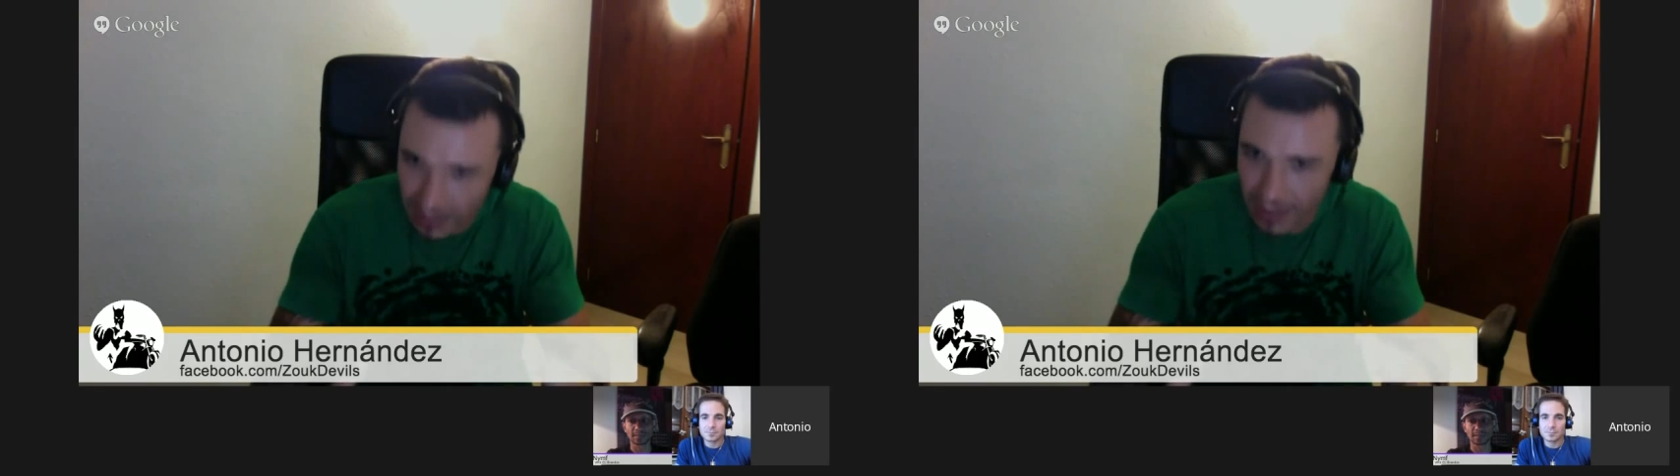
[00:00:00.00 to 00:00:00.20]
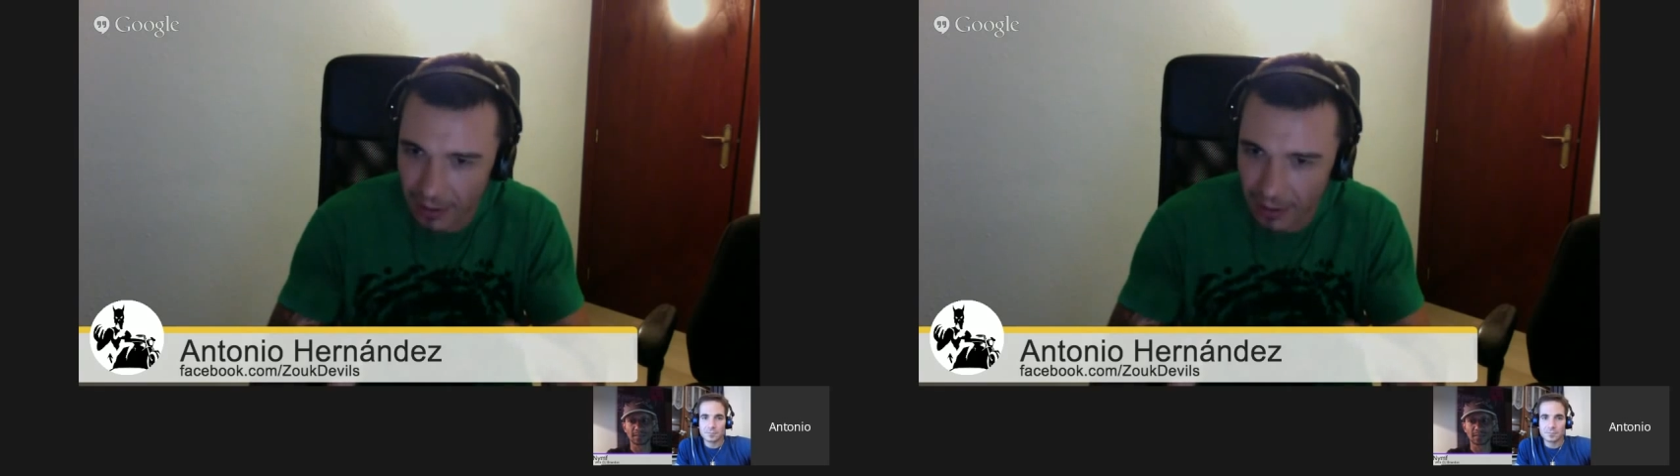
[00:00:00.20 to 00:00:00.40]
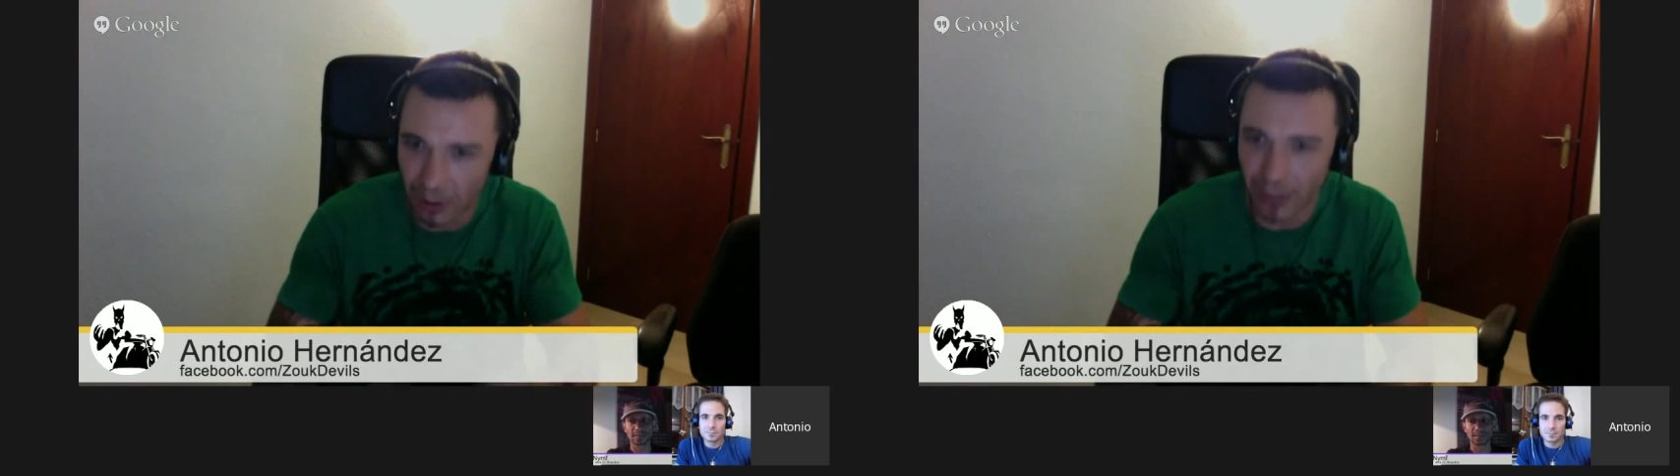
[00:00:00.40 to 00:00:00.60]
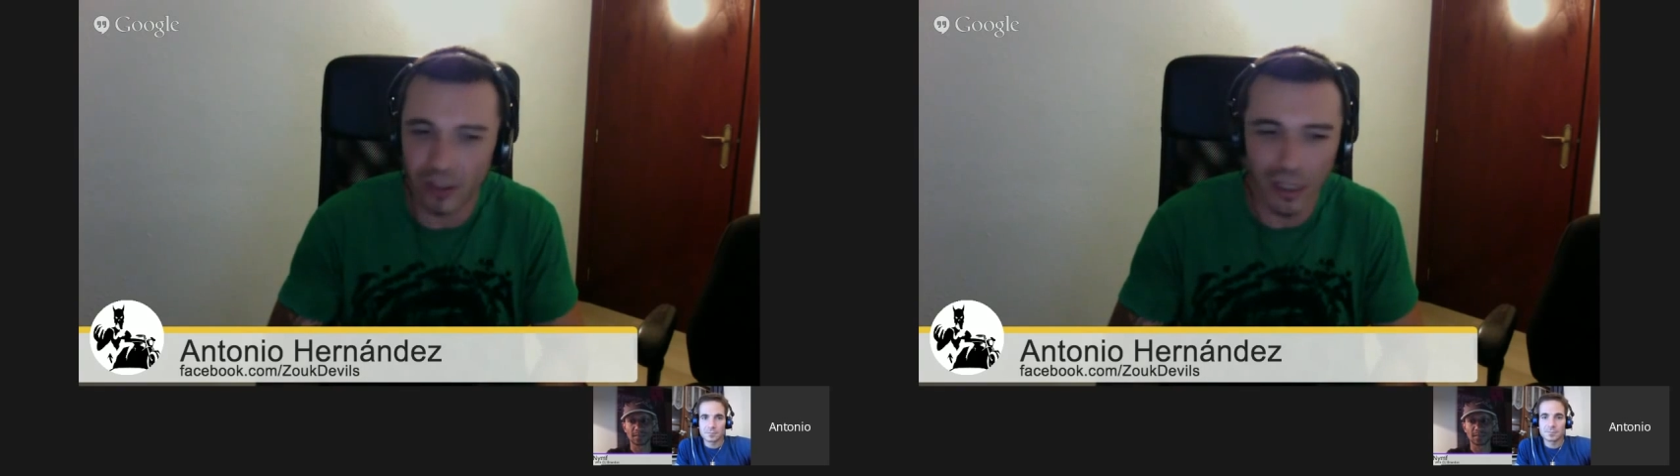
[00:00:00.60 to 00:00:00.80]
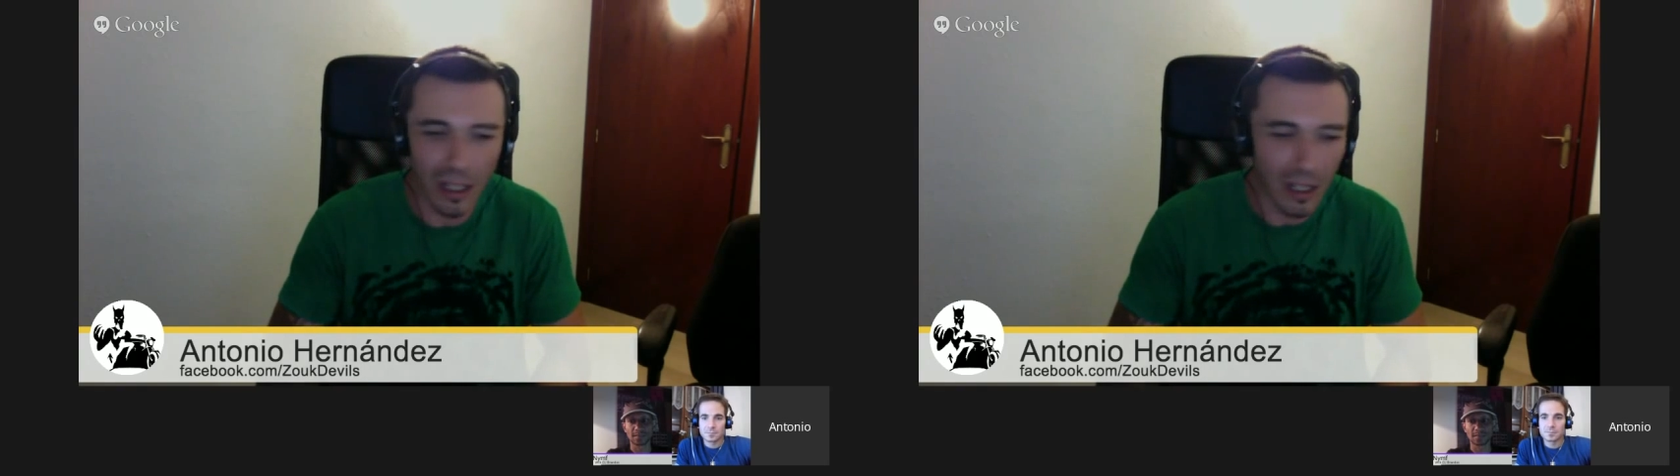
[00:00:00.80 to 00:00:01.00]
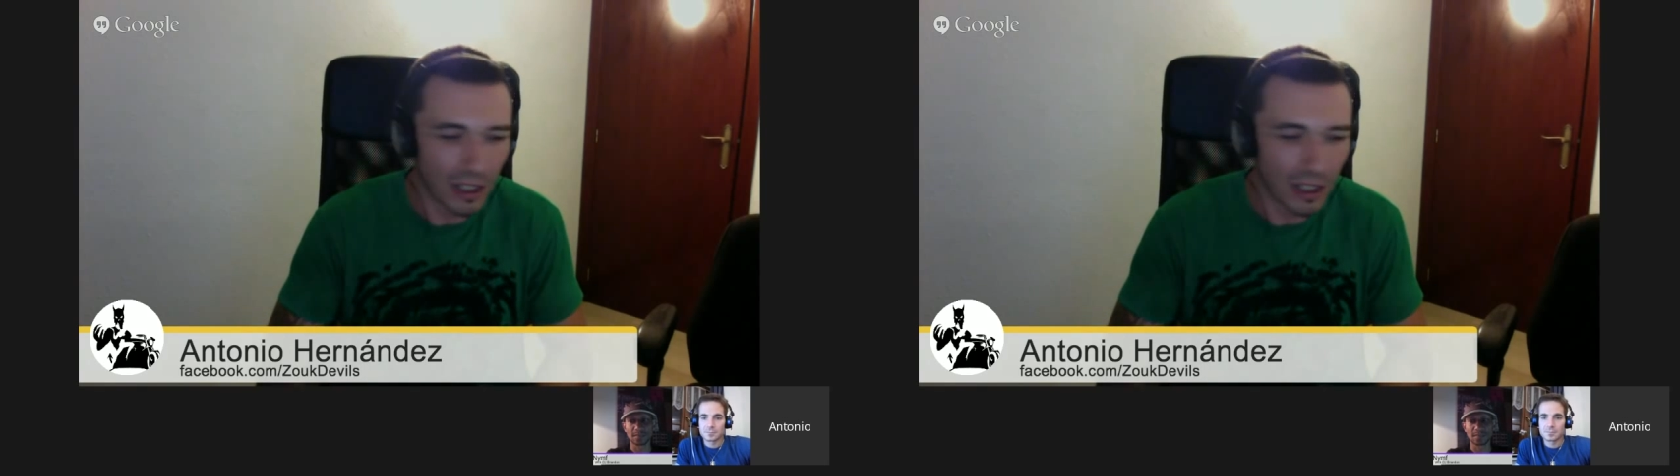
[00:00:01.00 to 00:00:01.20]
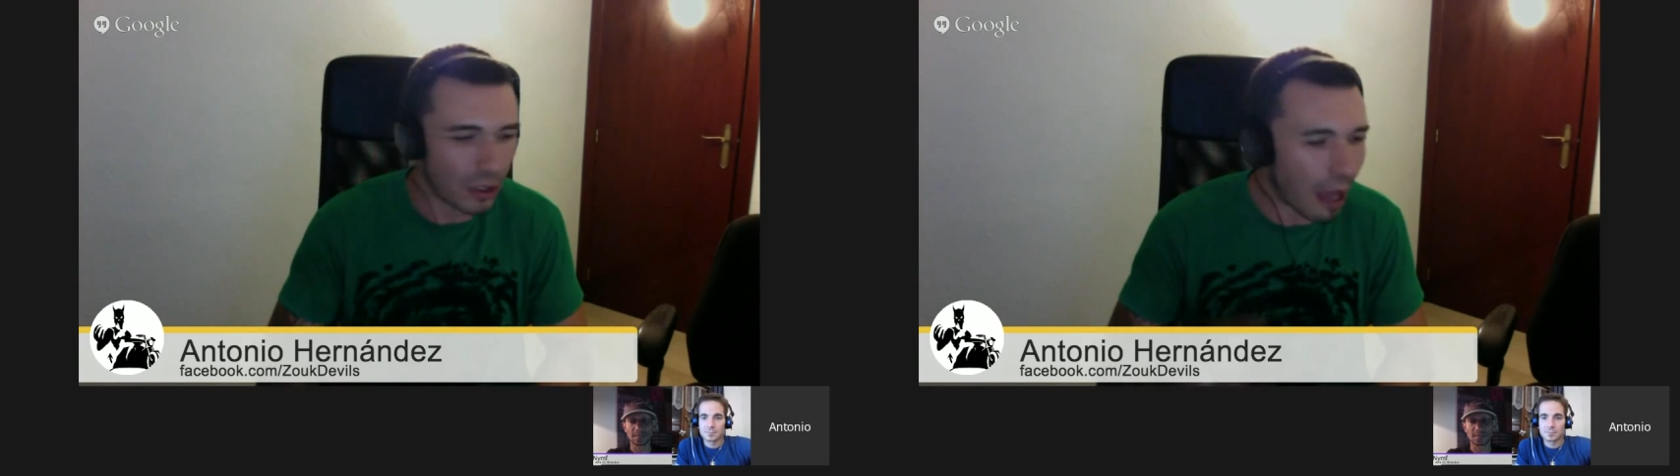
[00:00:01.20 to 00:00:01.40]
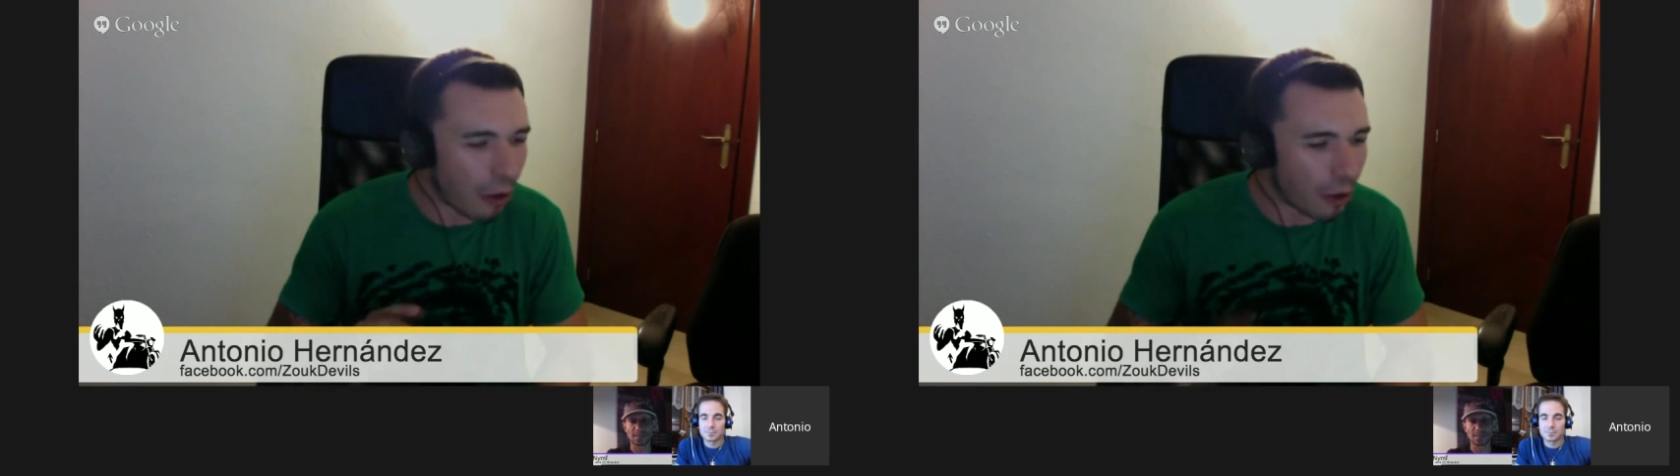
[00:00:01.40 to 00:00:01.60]
going on. So
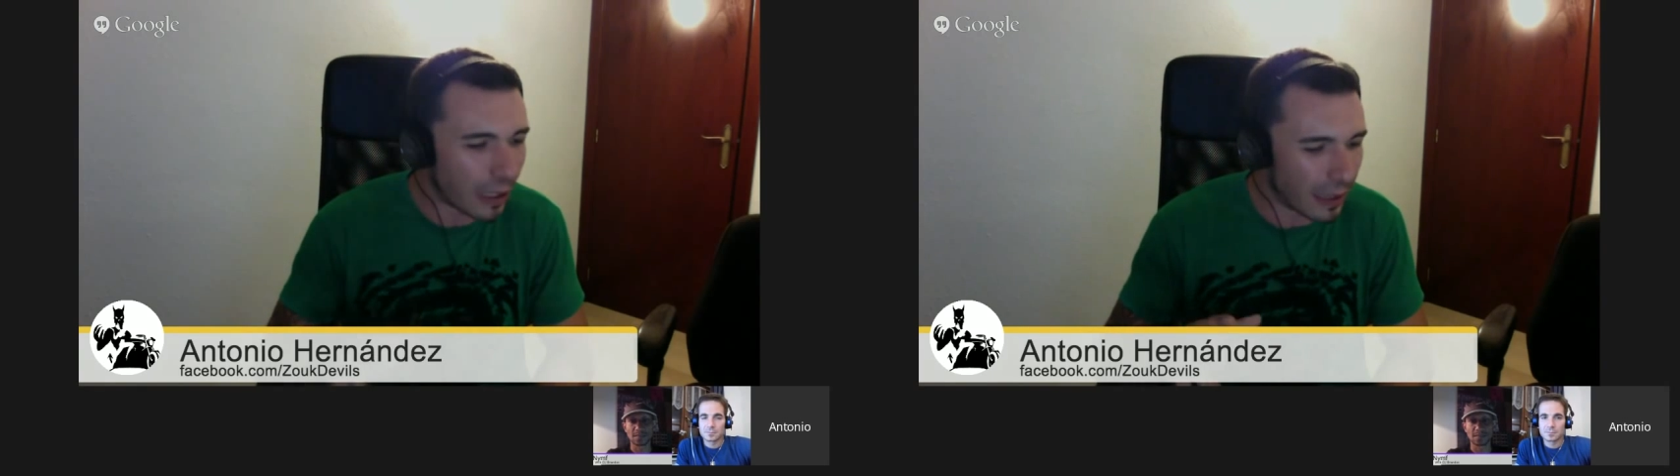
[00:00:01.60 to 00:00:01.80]
how